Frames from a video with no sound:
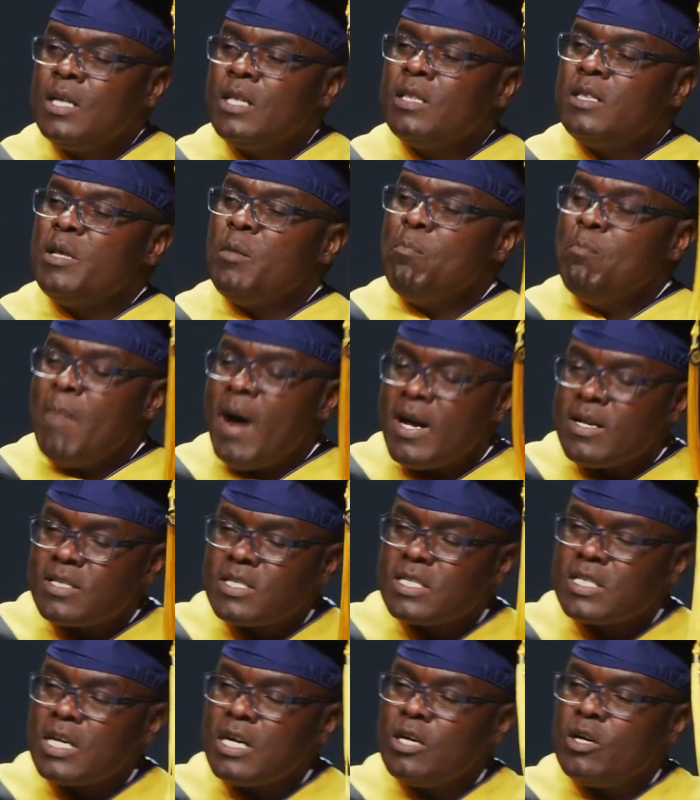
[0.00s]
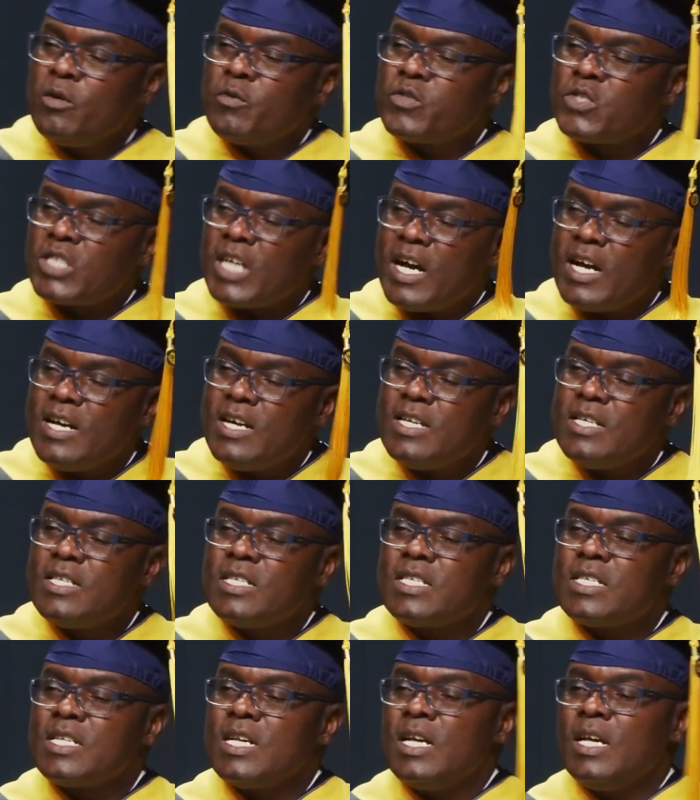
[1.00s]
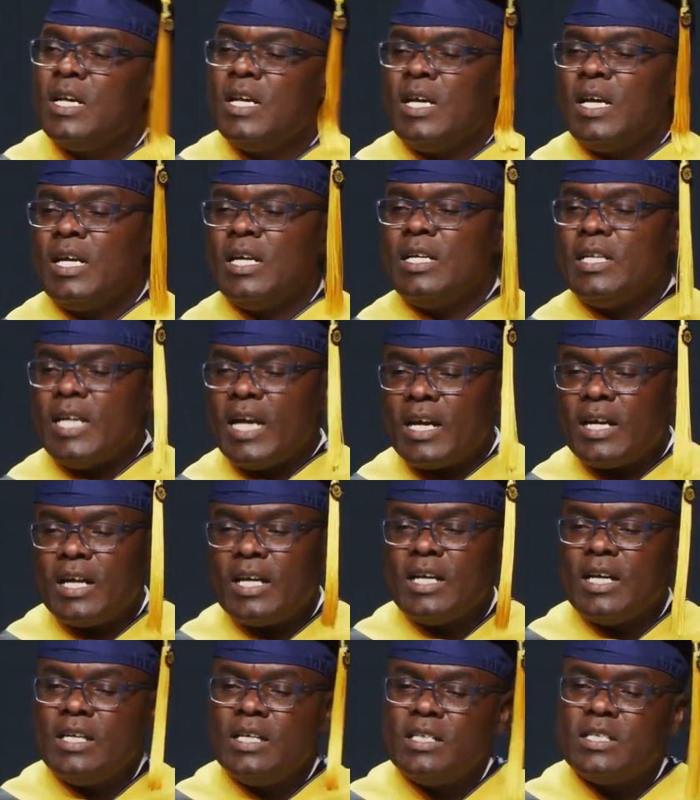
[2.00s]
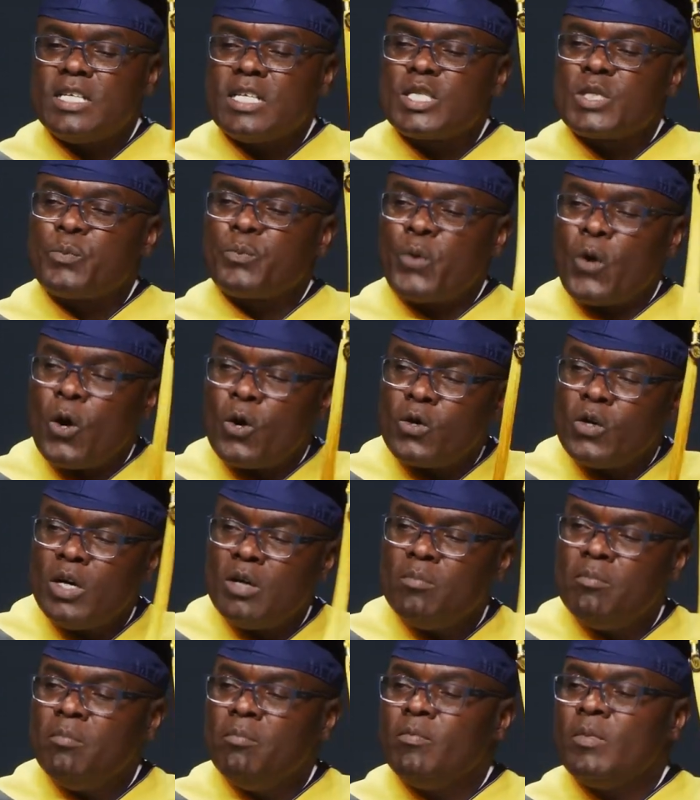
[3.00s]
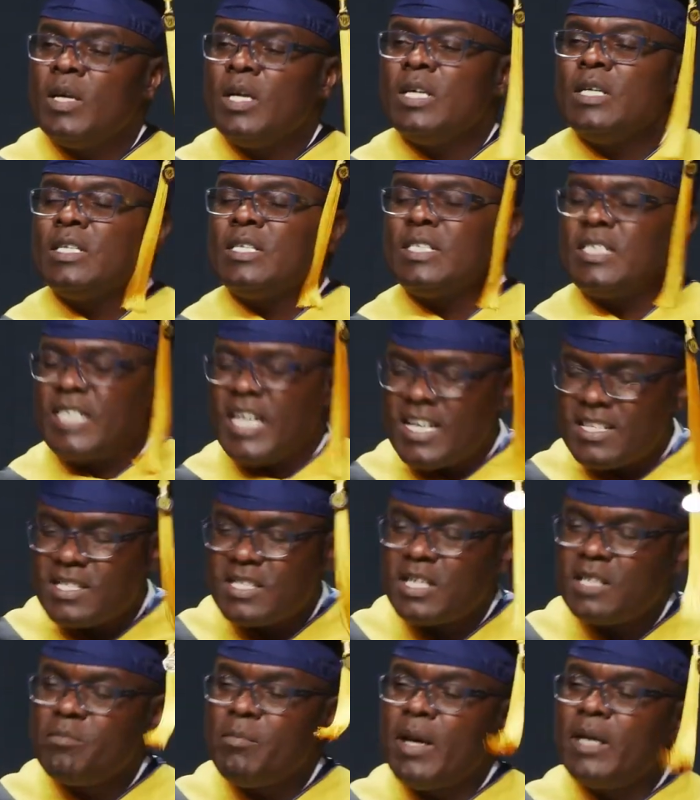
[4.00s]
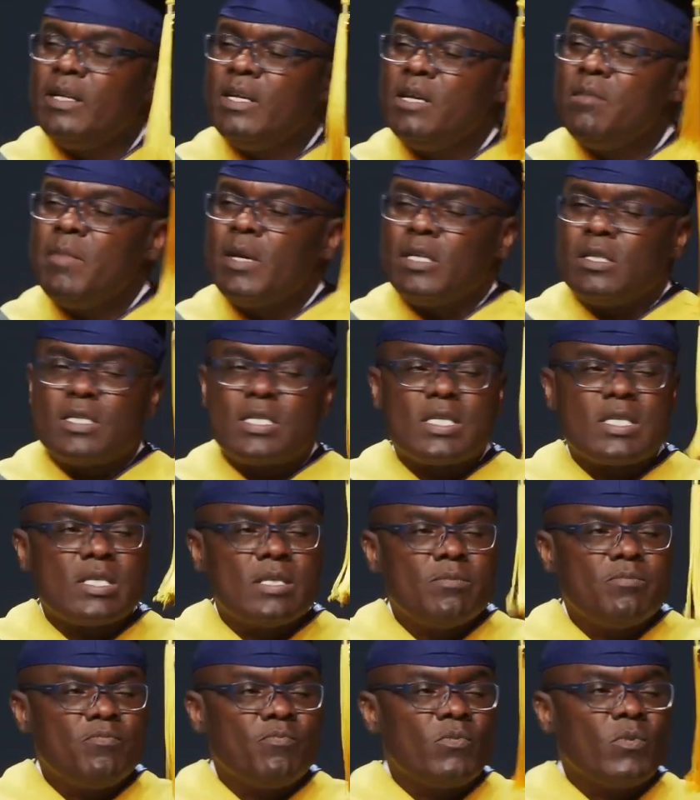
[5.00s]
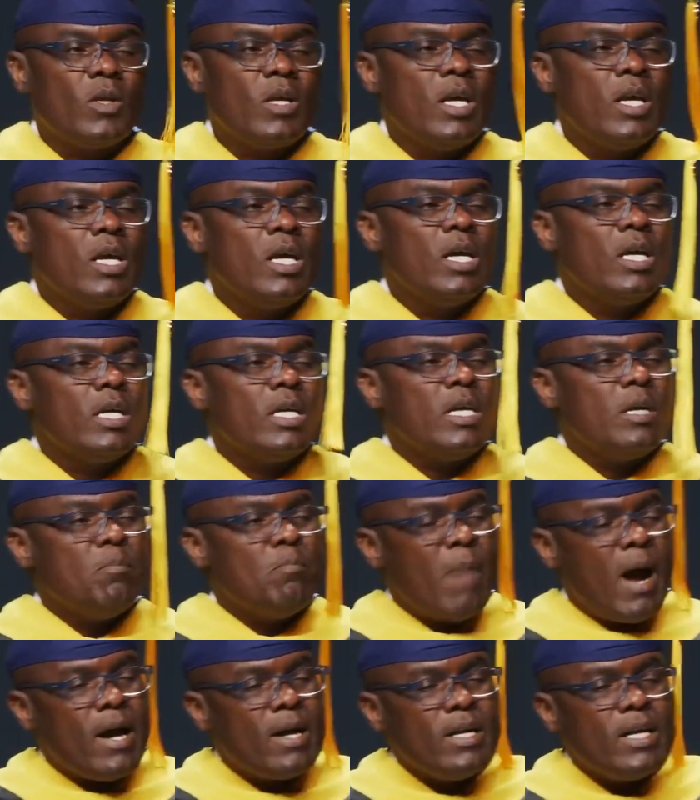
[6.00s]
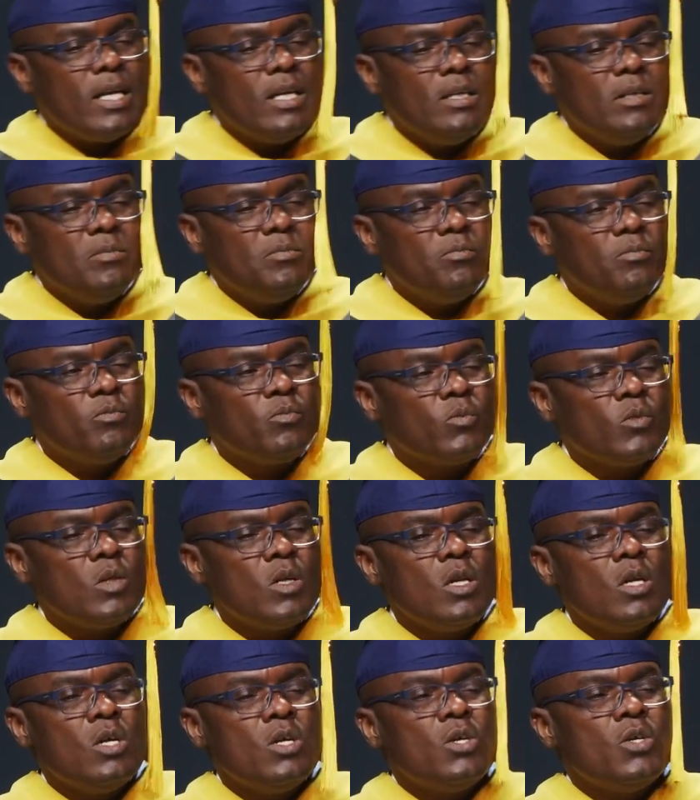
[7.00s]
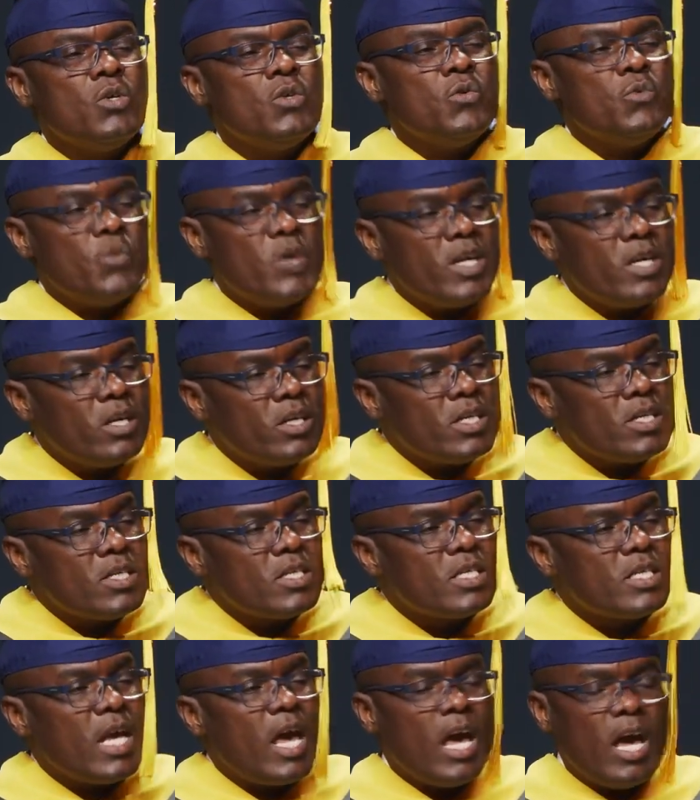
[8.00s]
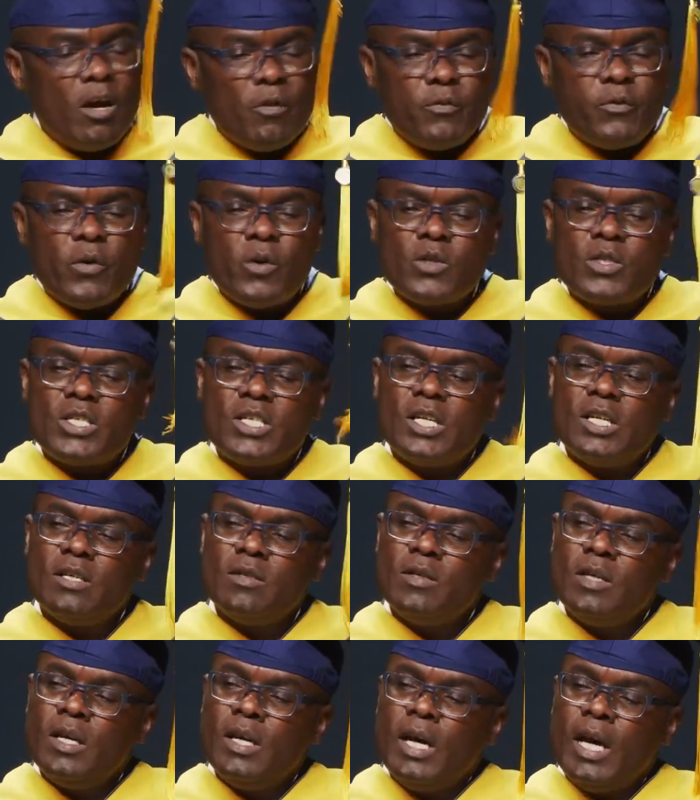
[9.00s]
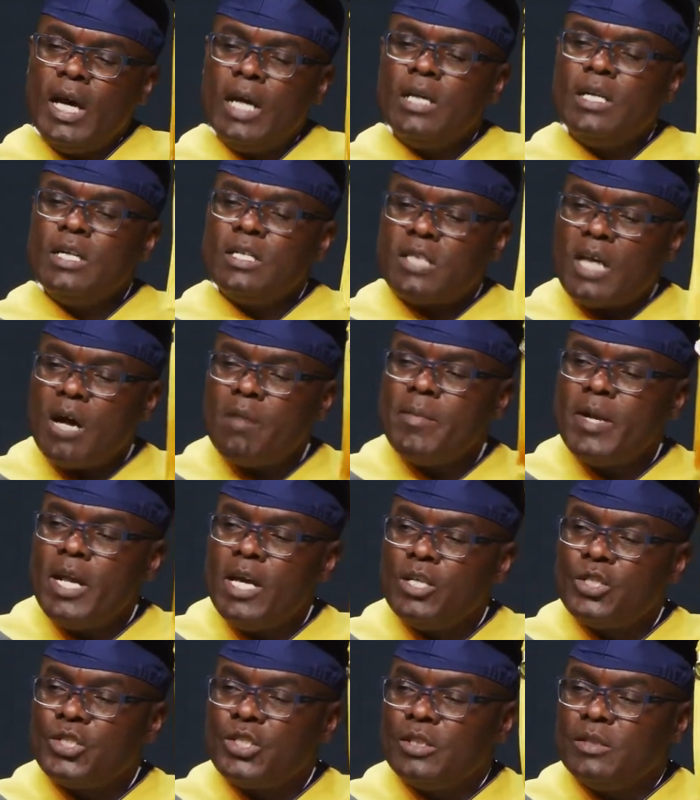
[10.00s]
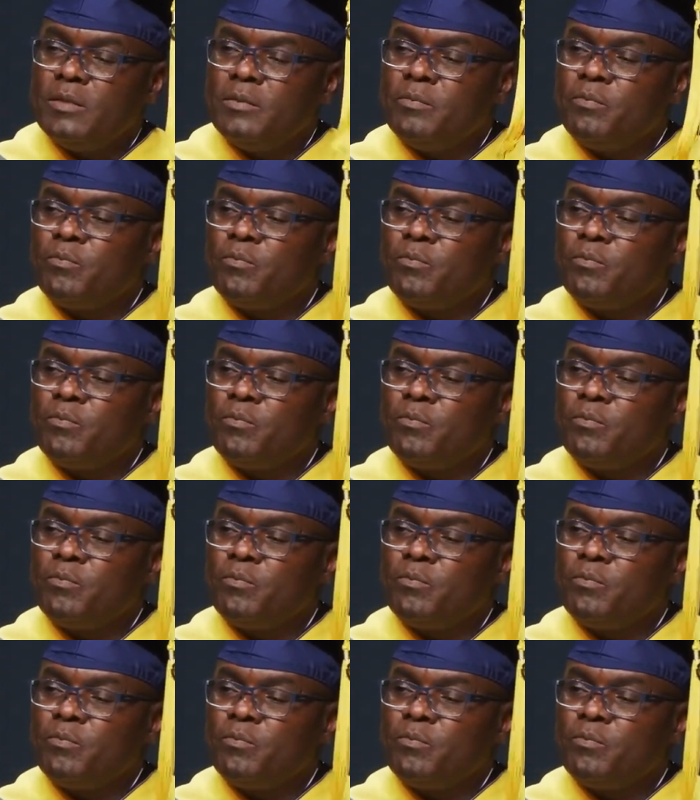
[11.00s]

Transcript: The Master of Science in Data Analytics program tested my limits, demanding rigorous effort and determination,